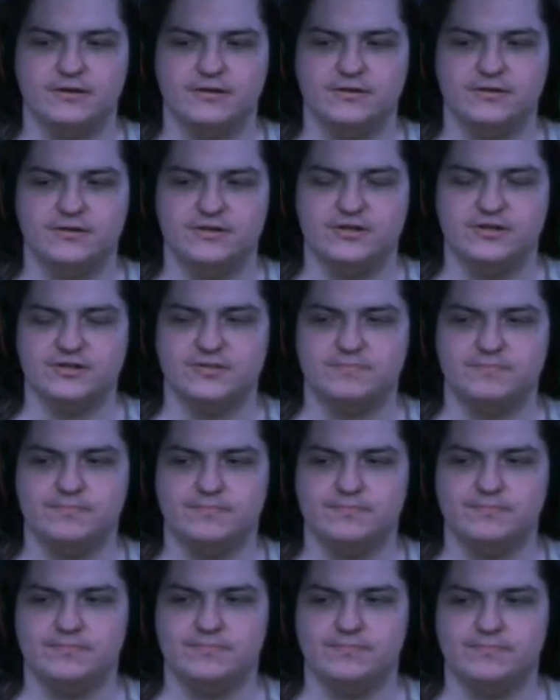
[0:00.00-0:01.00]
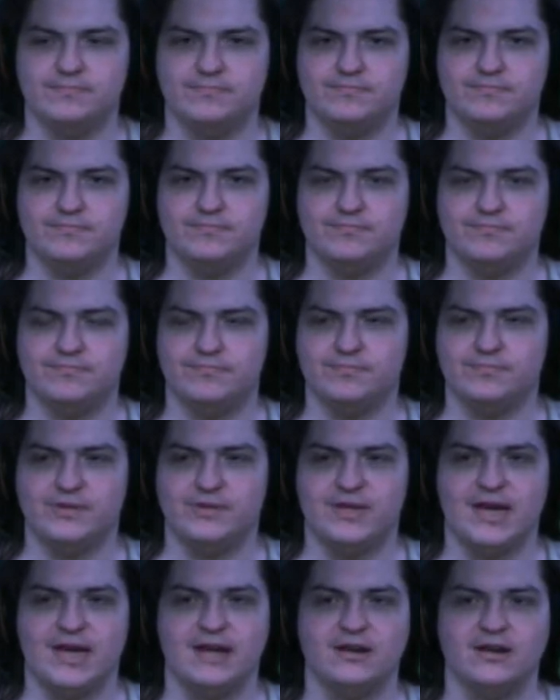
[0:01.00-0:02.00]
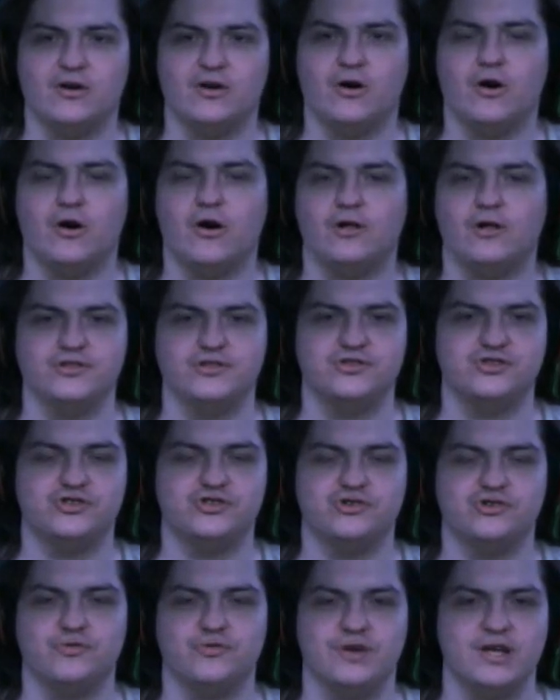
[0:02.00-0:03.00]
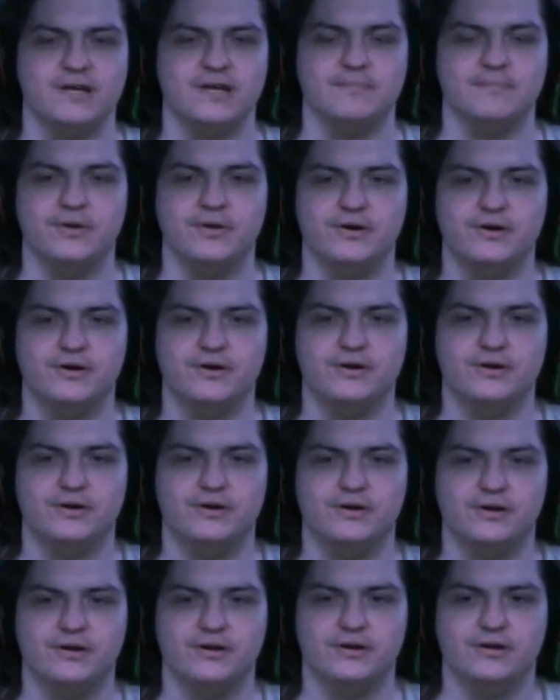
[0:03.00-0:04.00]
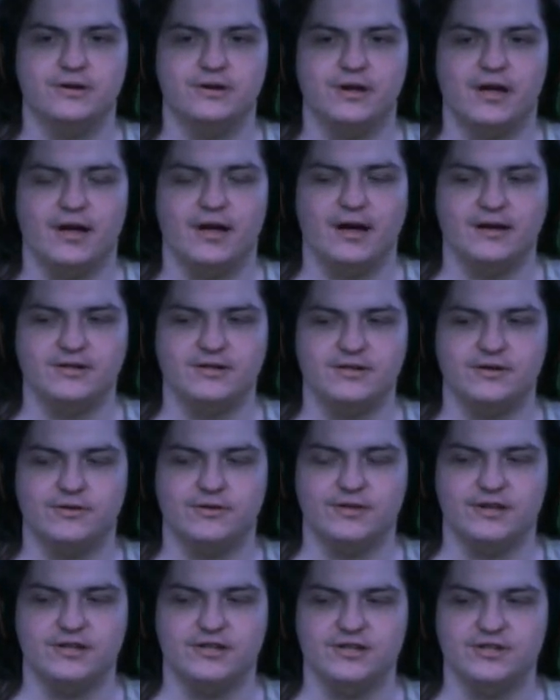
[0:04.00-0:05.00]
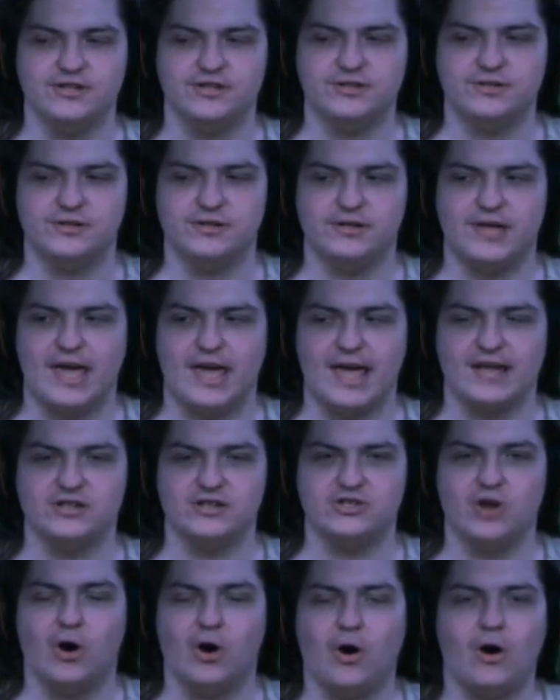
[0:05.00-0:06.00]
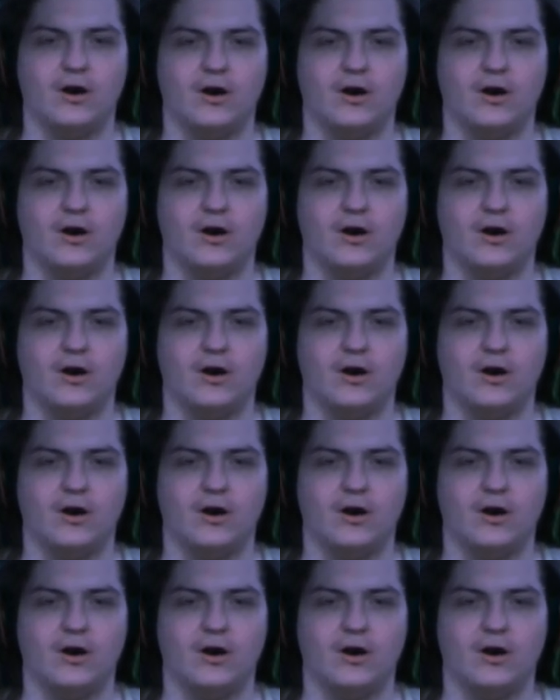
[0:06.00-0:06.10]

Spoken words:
just get in a call and scream until they just can't talk